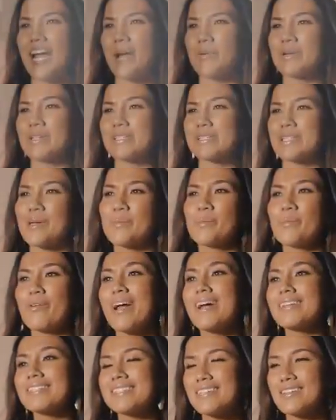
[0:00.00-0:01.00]
I was
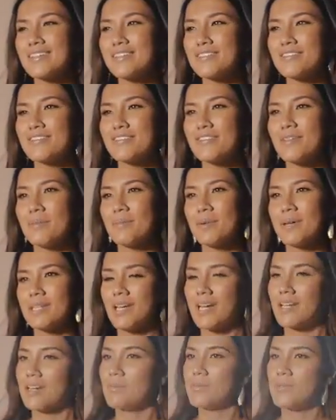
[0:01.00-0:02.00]
impressive but
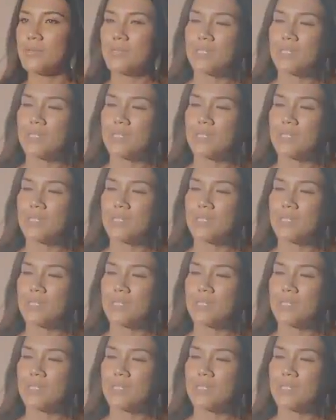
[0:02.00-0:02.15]
not a